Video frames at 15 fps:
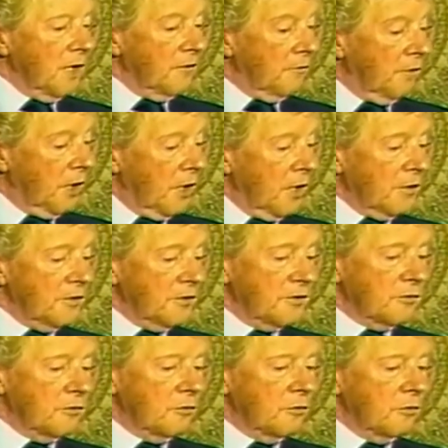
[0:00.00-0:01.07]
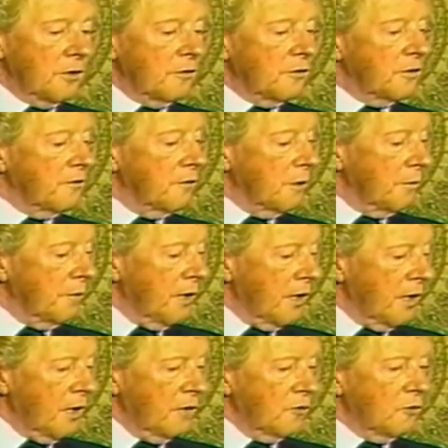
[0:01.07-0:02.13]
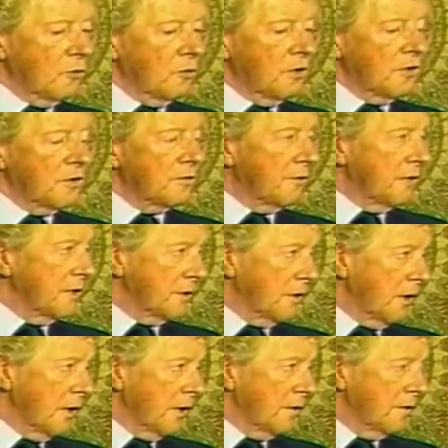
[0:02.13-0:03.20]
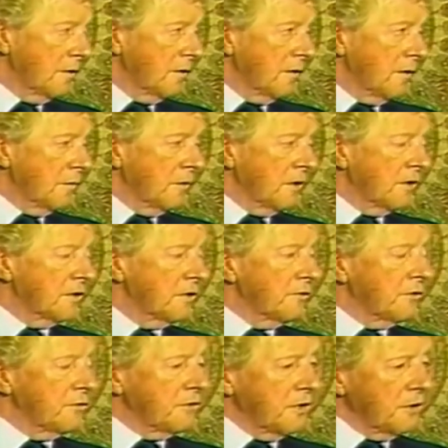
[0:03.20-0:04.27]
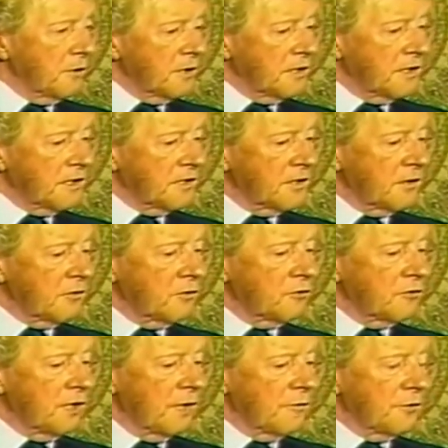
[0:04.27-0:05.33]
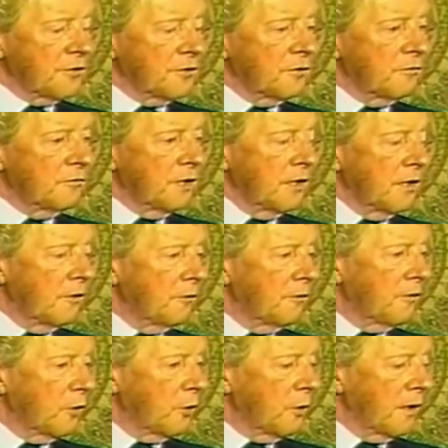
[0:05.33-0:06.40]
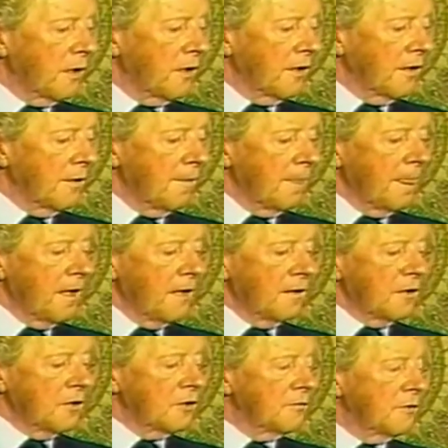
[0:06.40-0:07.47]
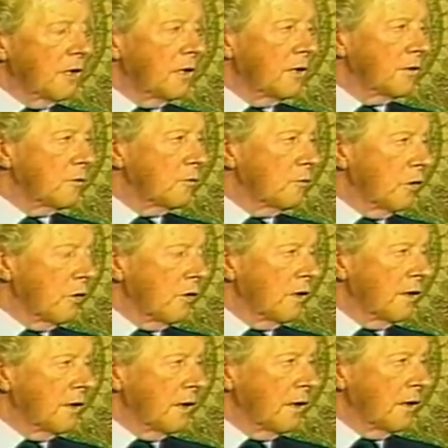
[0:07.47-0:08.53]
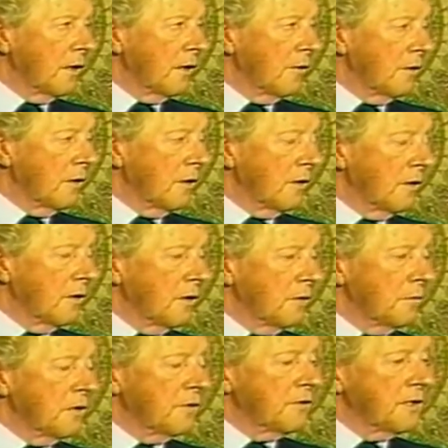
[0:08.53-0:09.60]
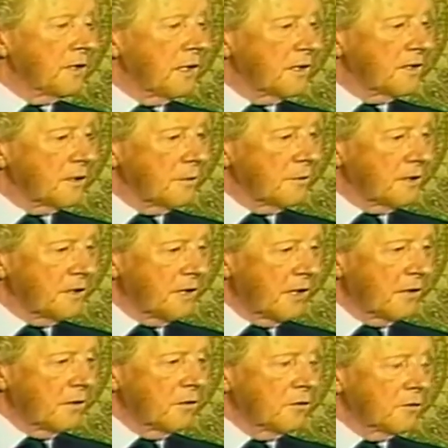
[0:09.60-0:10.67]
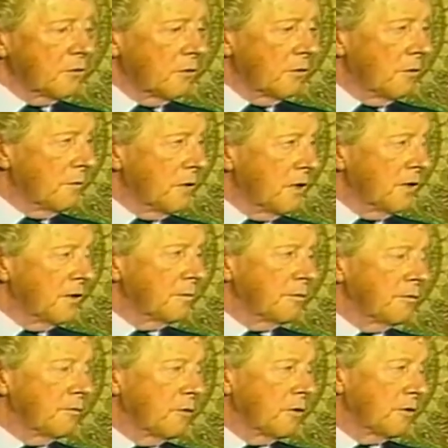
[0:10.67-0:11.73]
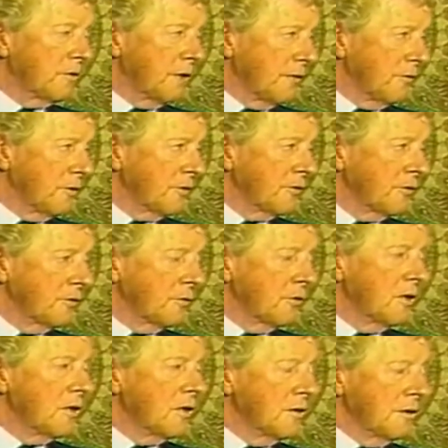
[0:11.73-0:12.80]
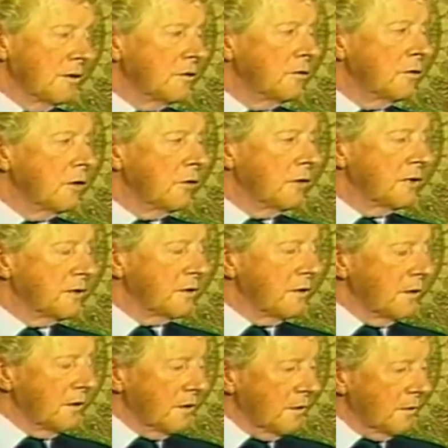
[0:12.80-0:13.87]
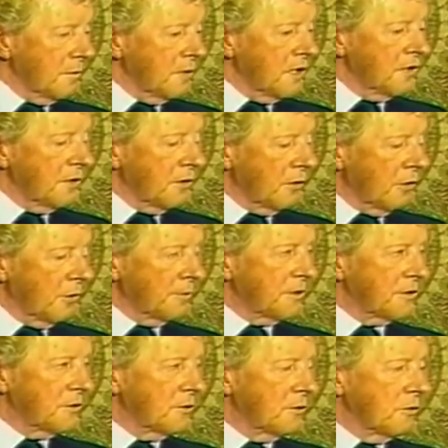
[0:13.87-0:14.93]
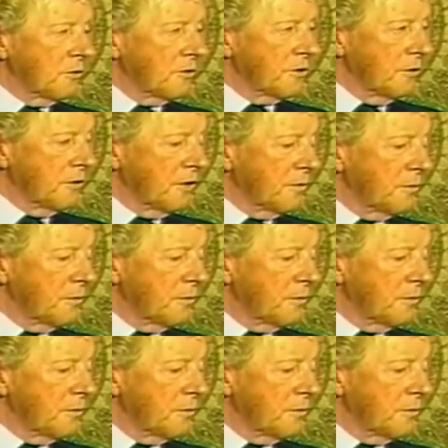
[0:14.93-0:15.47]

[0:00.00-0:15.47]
advanced, or whether it's very bad, or whether it's very slight. Because if the frequency signal travels through very quickly, there is very little wrong in that area. But if it takes some seconds or a minute before it travels through, then you know it's meeting obstacles on